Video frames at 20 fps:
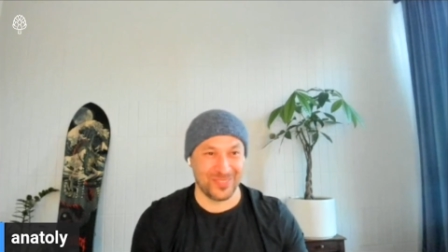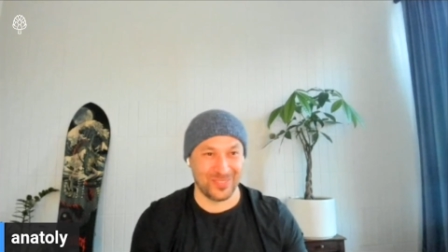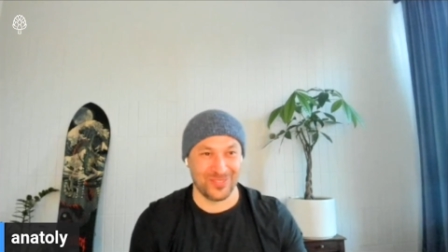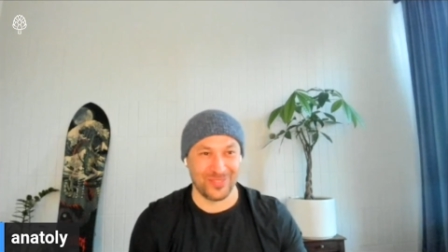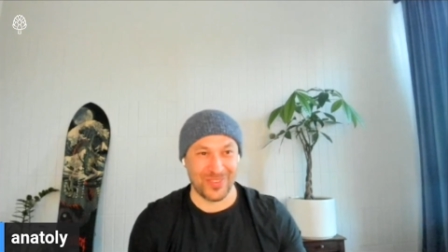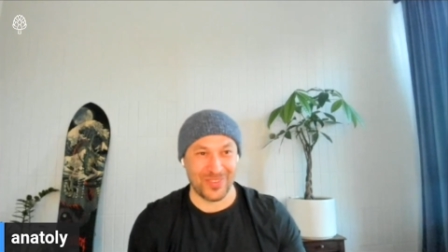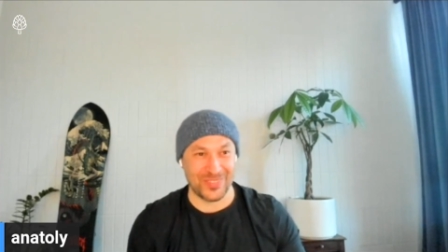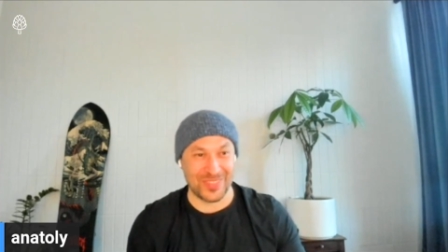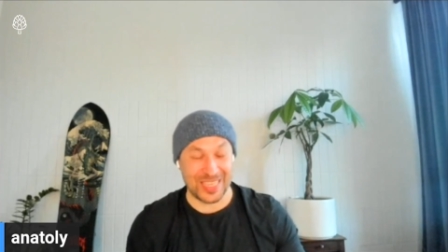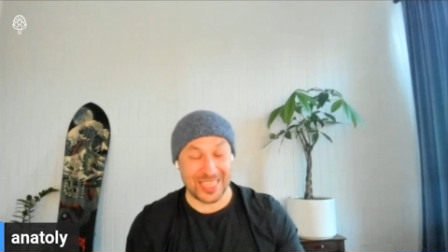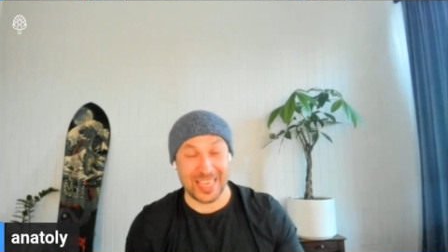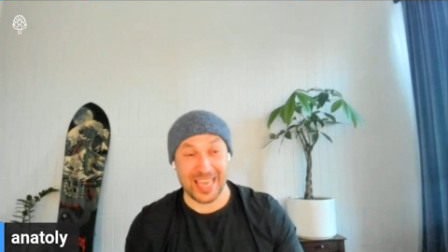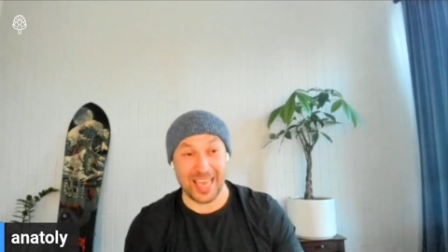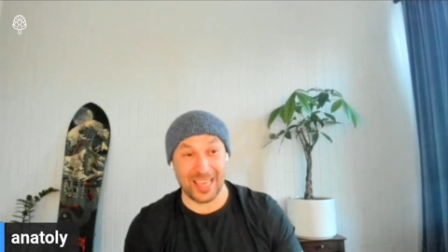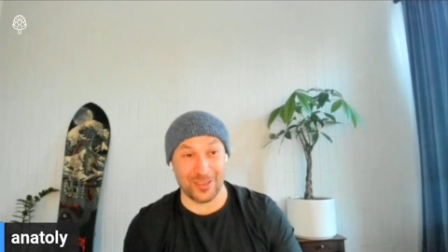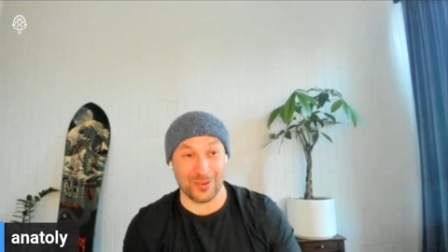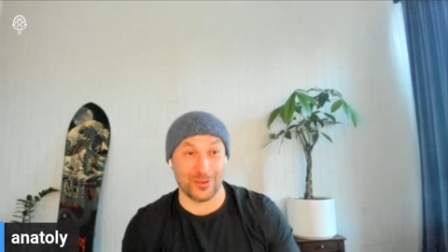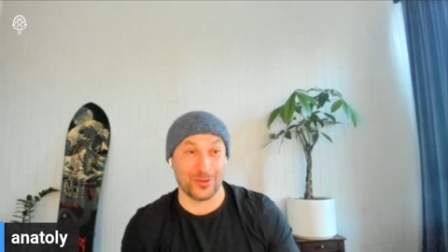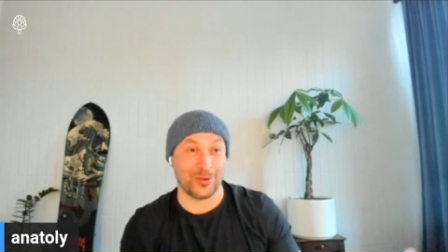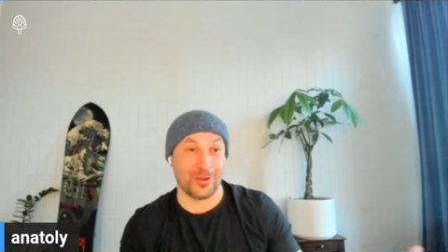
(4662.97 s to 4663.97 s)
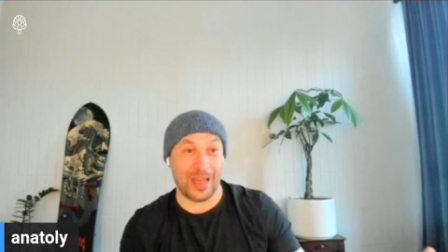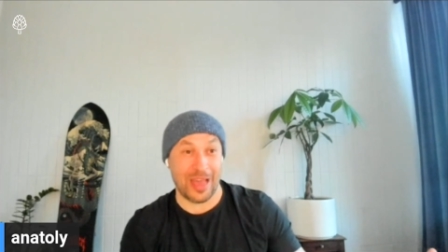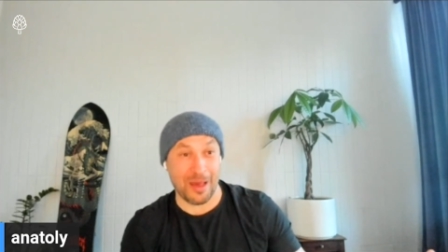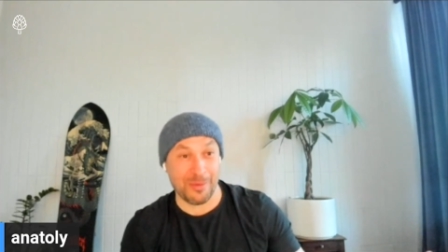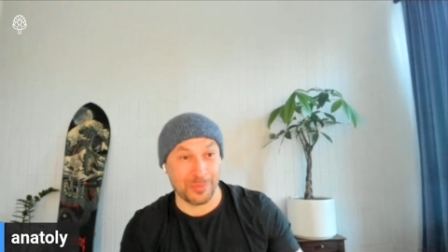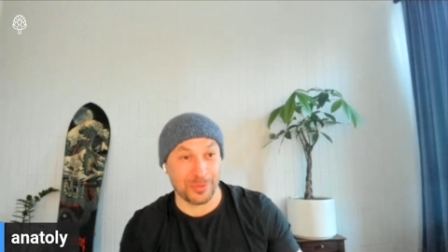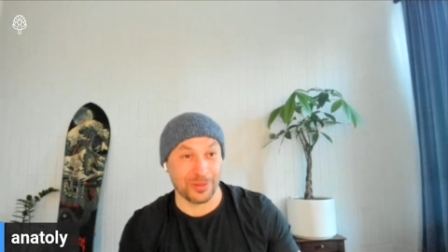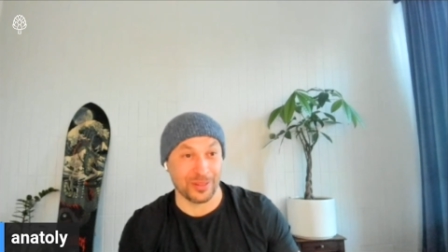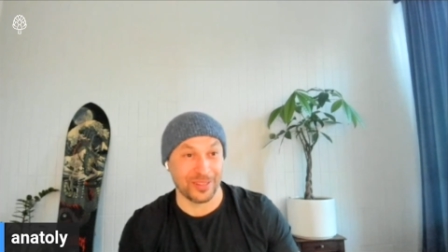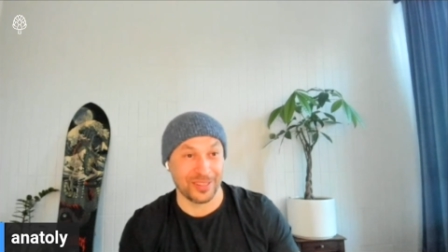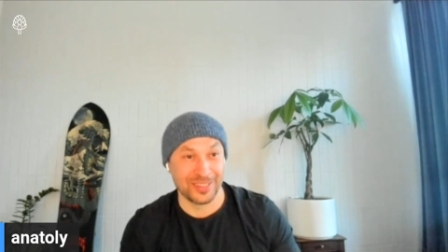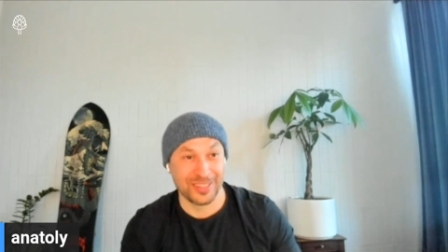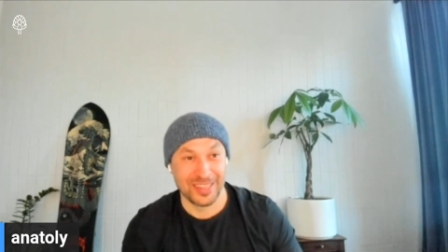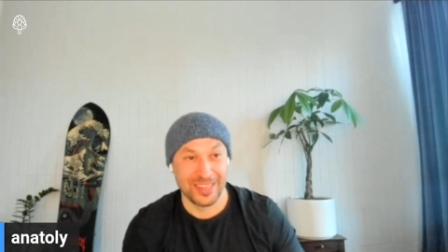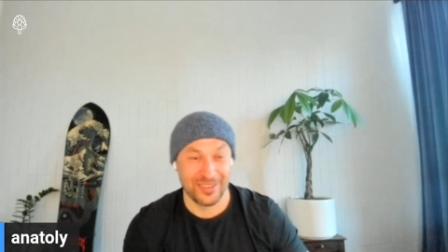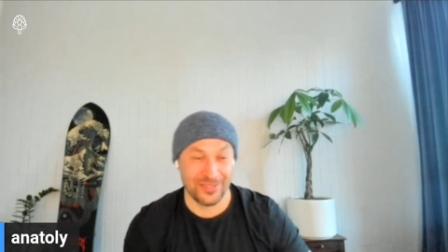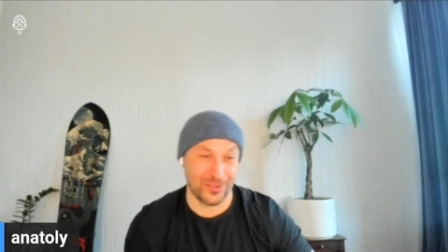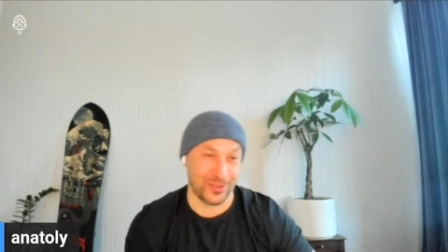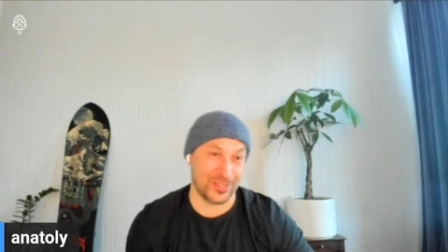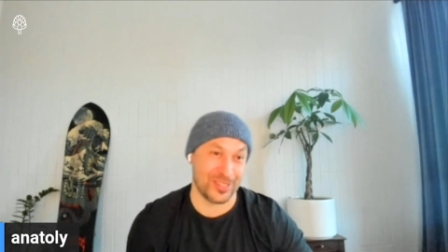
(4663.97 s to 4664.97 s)
50K go to Apple
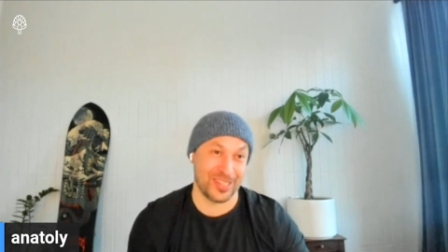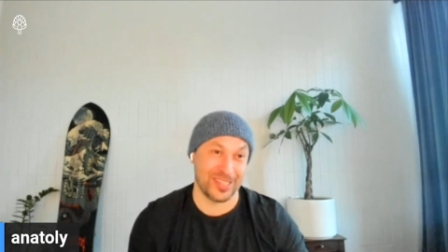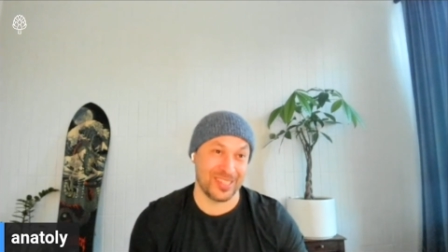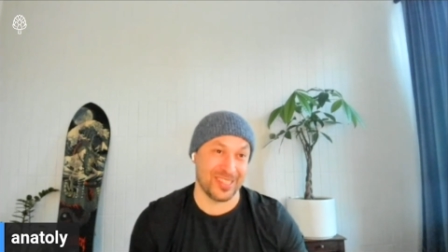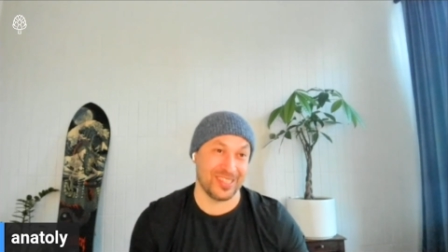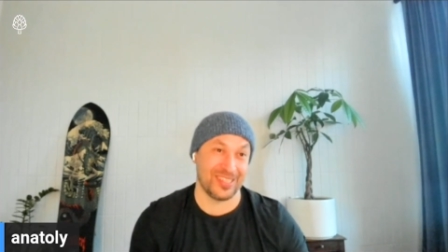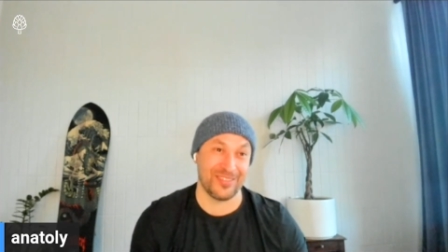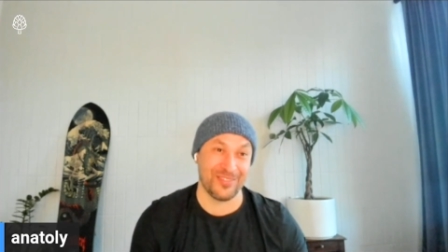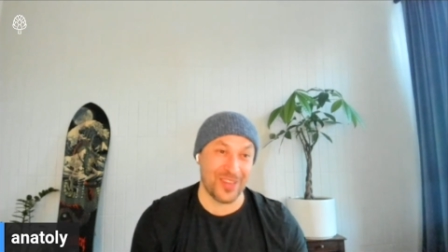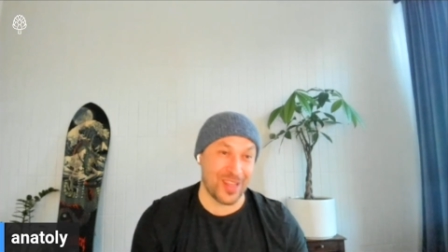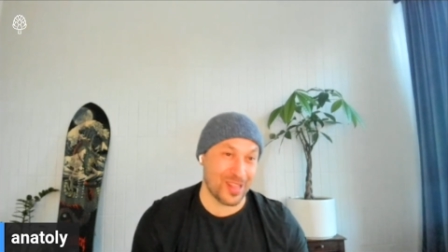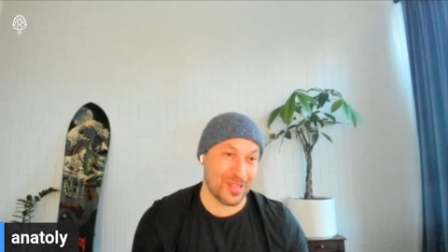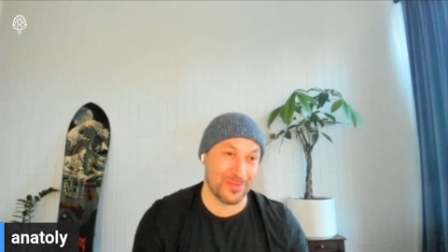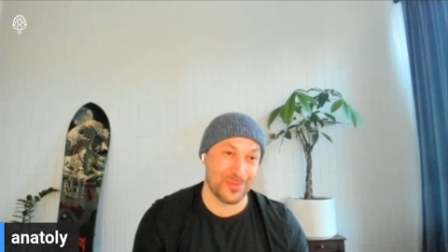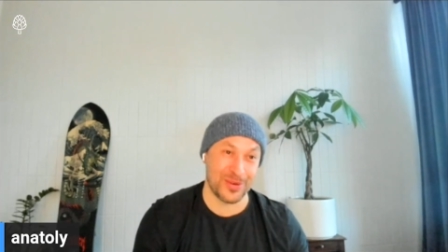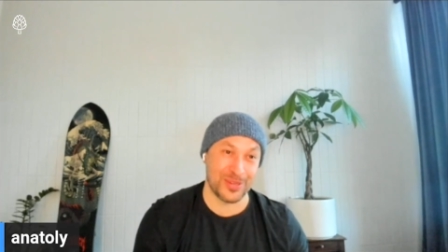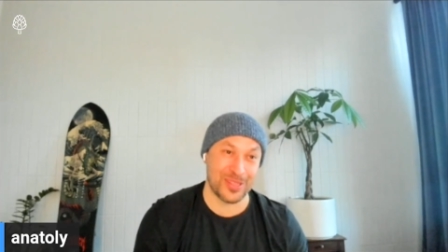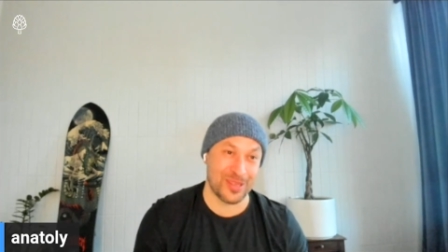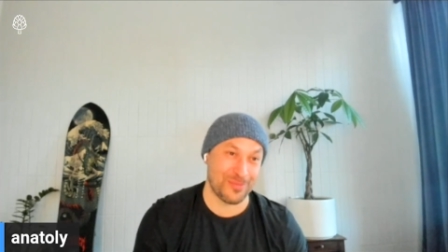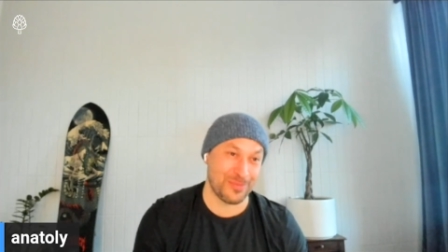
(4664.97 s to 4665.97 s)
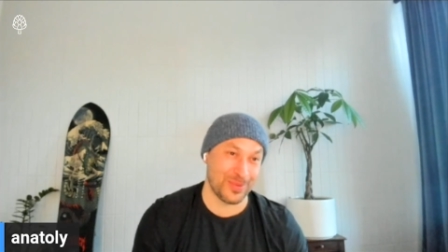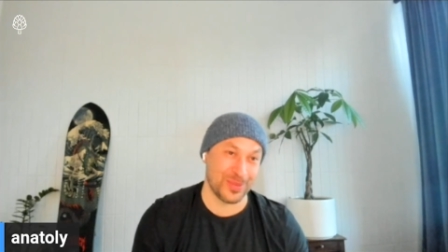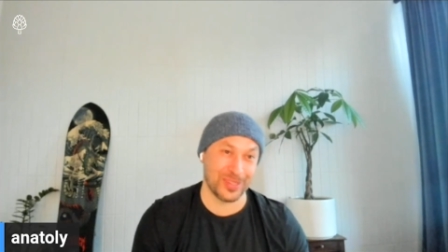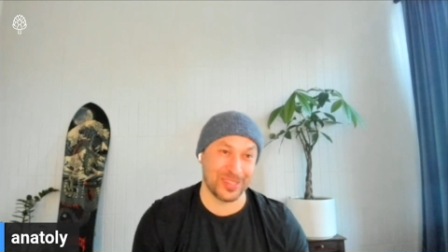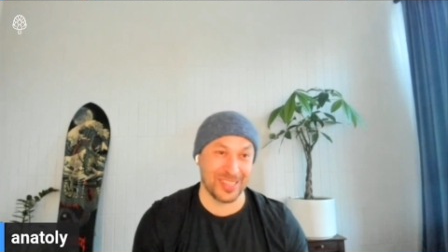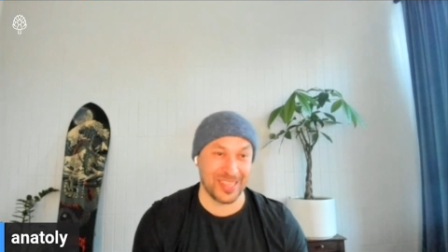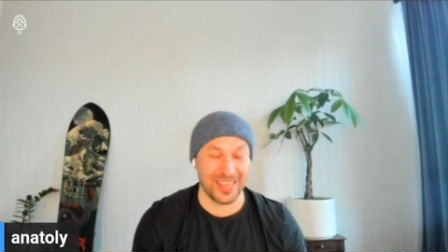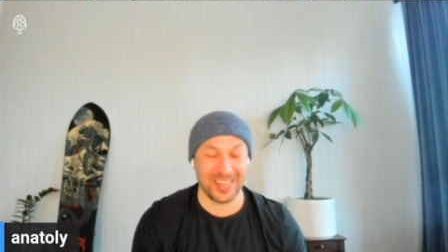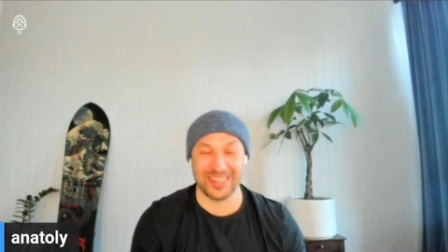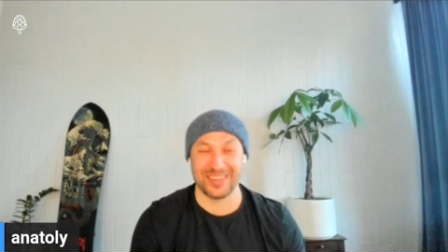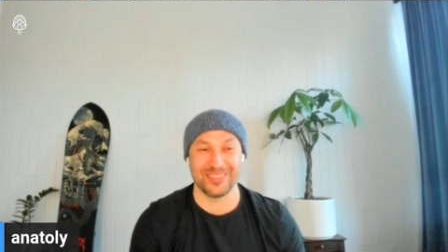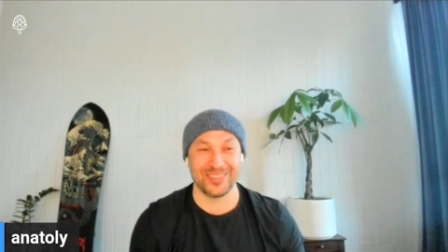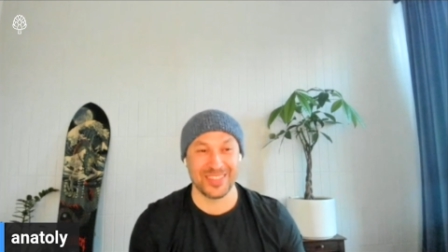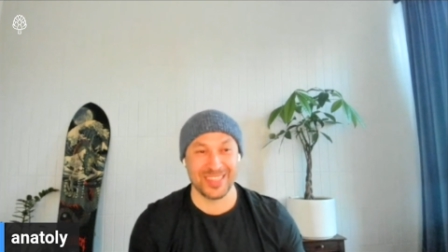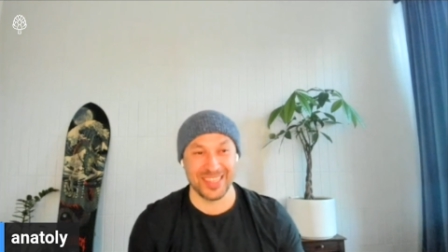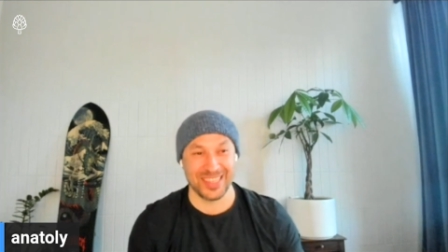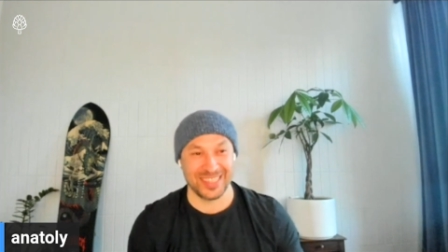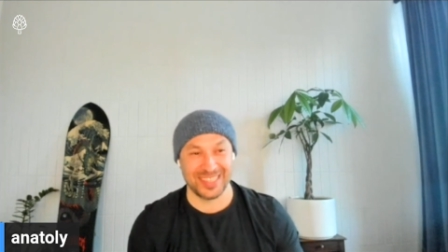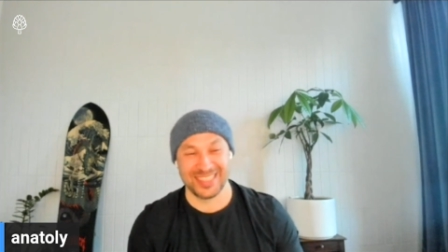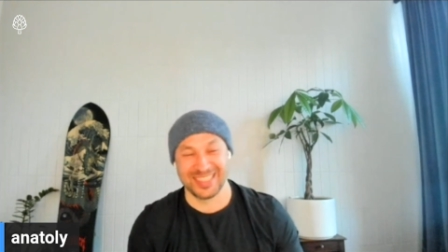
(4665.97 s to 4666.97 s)
versus the developer that built the
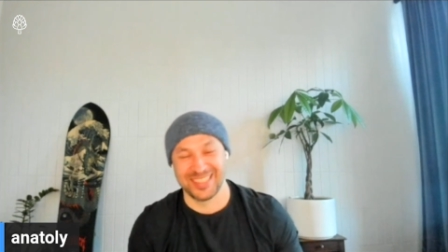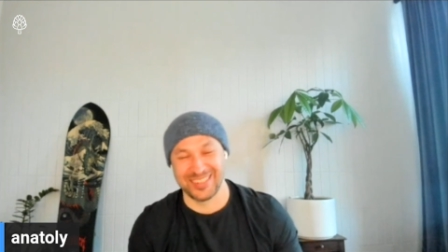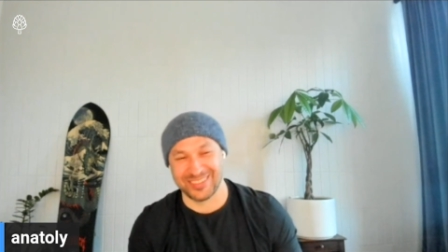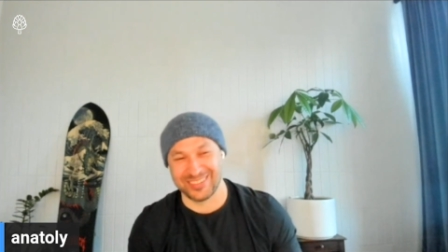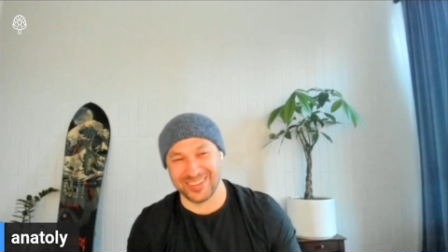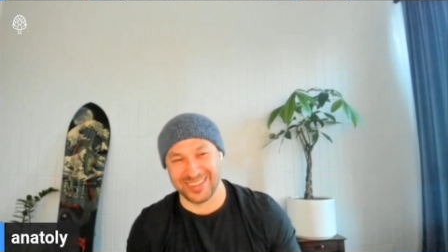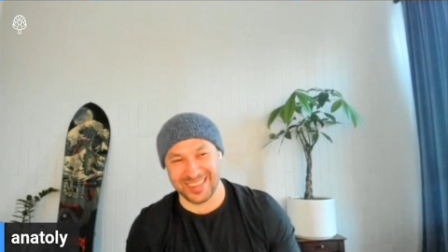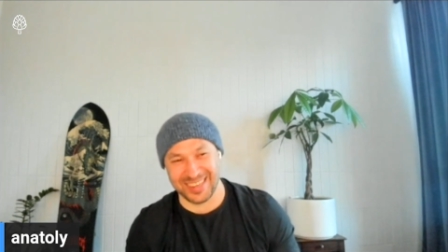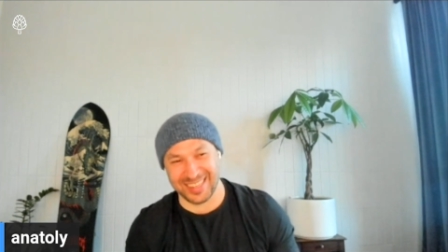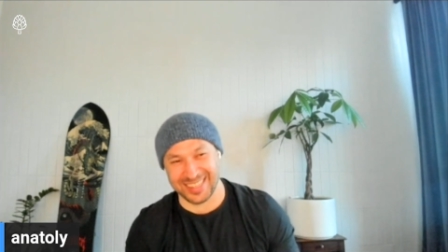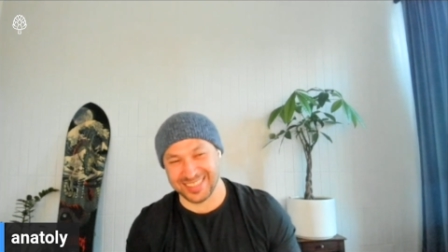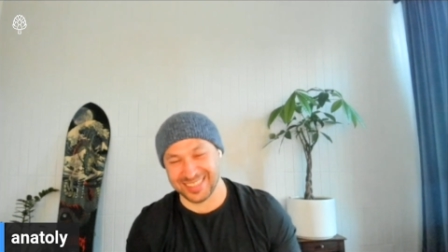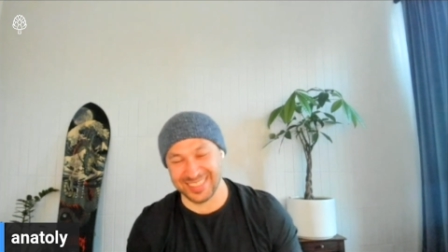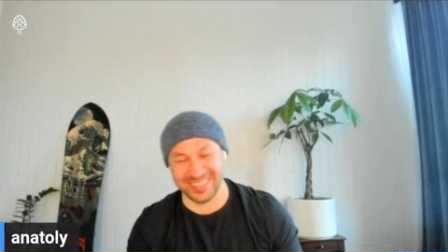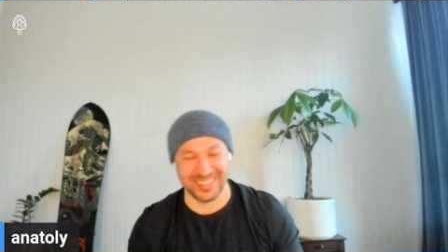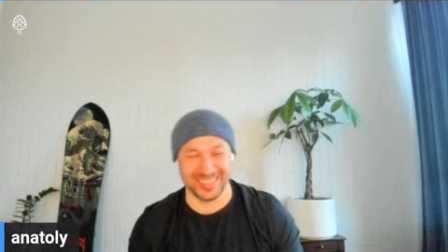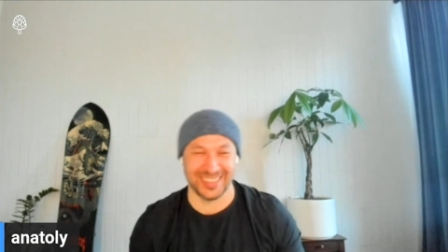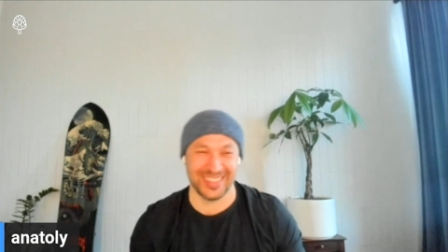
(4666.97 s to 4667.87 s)
NFTs directly?